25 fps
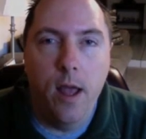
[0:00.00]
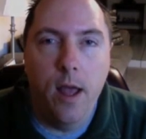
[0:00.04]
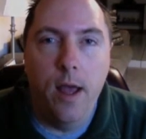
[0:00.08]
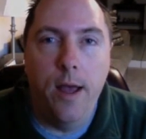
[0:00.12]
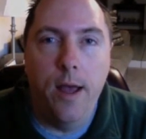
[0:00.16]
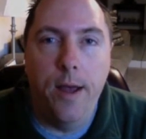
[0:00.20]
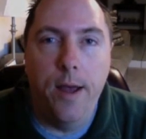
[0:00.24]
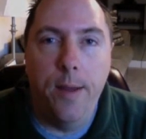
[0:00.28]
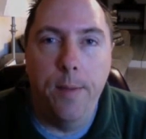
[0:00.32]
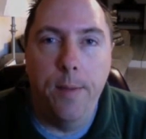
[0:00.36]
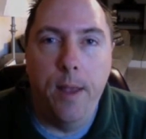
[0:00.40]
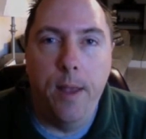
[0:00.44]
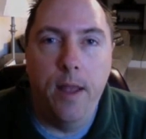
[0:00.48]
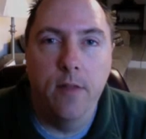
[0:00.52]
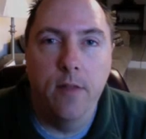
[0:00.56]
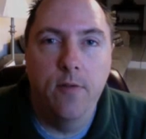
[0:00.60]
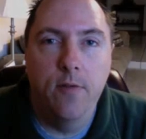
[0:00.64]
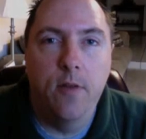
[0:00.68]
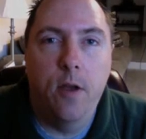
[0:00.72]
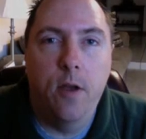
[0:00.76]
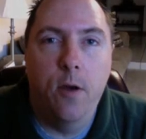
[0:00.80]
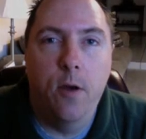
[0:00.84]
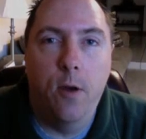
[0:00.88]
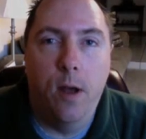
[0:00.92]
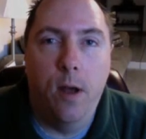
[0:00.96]
And
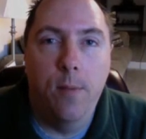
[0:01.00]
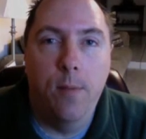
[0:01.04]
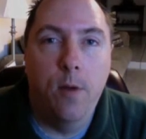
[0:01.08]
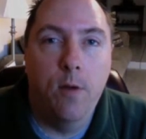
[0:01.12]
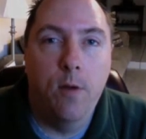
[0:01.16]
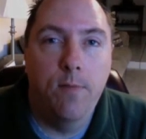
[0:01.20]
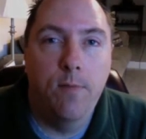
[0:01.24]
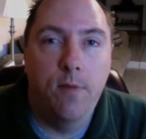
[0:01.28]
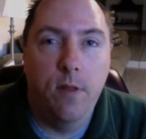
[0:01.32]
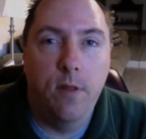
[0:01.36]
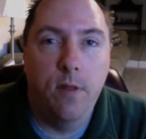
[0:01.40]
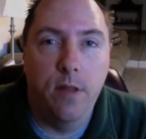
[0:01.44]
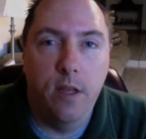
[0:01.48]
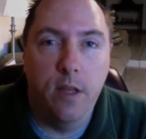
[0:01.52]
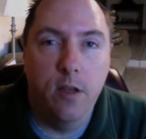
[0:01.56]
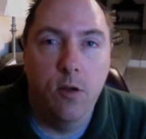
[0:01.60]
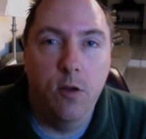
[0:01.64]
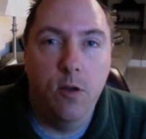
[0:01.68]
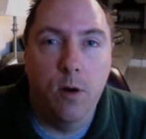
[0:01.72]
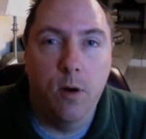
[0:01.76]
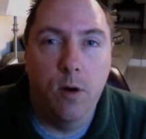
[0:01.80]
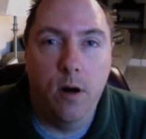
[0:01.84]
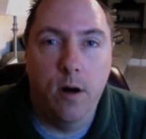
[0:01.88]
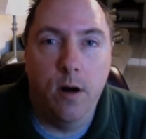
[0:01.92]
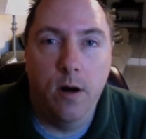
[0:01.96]
so I'm hopeful that
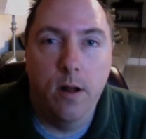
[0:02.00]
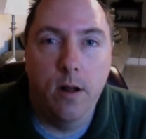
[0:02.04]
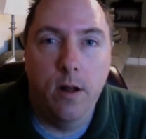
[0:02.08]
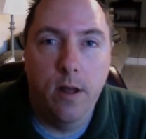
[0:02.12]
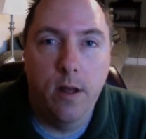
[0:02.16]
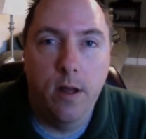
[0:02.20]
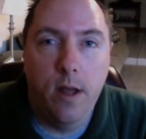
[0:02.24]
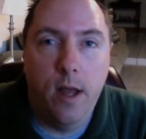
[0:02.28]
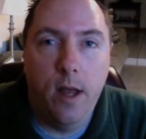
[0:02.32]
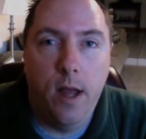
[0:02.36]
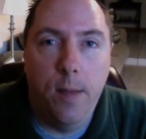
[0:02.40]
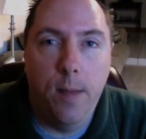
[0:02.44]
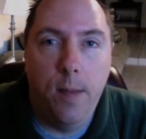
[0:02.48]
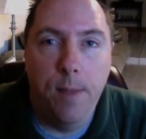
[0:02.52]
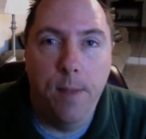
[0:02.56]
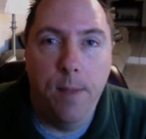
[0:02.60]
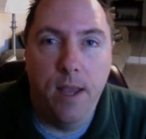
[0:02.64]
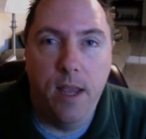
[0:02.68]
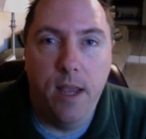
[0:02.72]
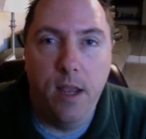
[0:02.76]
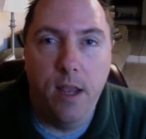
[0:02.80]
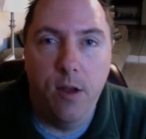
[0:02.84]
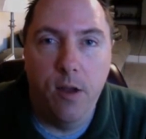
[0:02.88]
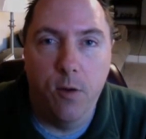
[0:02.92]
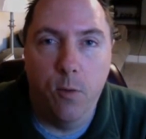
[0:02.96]
you are
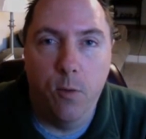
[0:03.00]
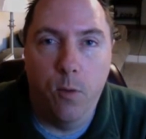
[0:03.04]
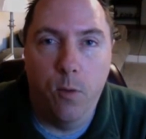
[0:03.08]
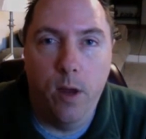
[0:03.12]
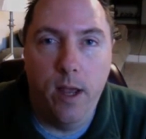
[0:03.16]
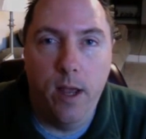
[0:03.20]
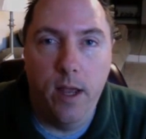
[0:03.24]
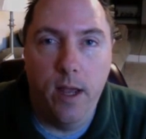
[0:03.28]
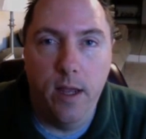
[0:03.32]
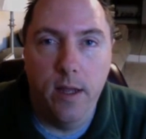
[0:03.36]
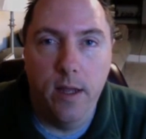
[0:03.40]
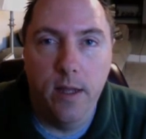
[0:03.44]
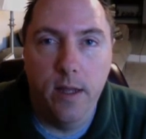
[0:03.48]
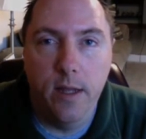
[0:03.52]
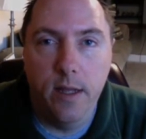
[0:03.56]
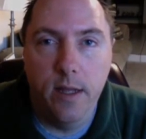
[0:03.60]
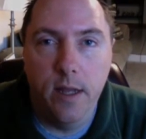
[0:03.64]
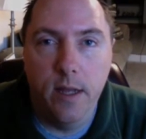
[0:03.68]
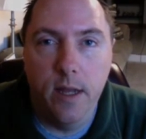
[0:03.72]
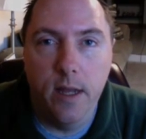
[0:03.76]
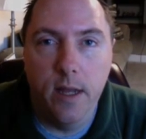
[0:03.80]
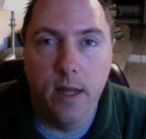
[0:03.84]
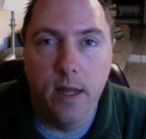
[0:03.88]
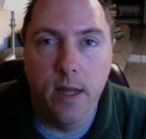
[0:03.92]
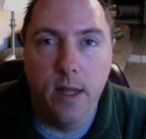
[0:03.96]
making your way
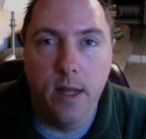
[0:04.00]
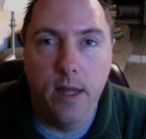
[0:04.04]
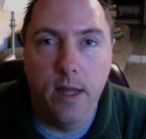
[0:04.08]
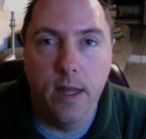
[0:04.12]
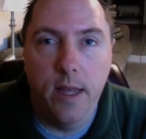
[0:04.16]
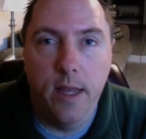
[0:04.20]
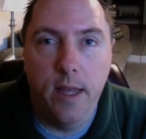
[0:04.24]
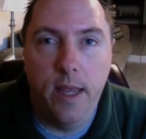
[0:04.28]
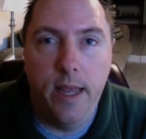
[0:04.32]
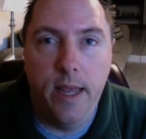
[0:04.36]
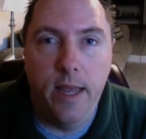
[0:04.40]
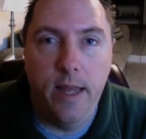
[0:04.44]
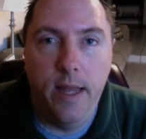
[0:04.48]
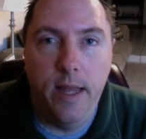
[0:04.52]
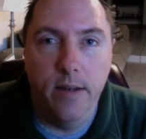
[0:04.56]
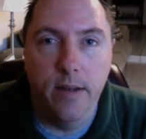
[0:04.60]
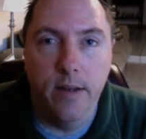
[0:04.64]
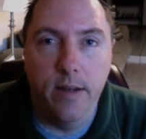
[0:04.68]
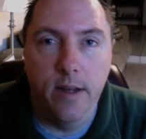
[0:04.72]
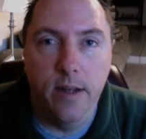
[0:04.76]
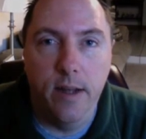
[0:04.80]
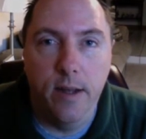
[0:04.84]
and